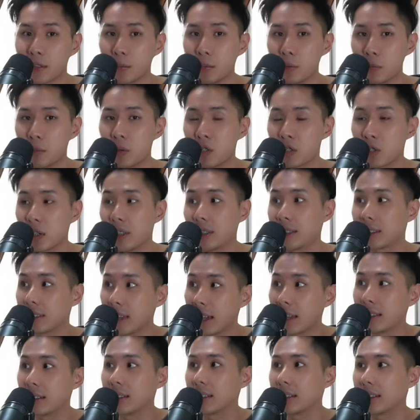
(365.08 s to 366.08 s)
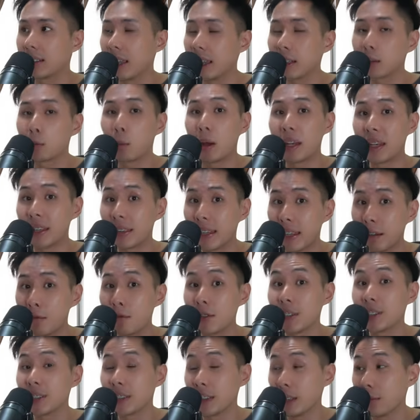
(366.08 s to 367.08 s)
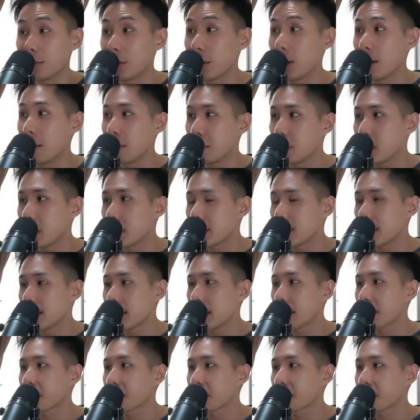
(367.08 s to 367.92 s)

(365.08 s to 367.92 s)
to be purchased. That's when they receive your input.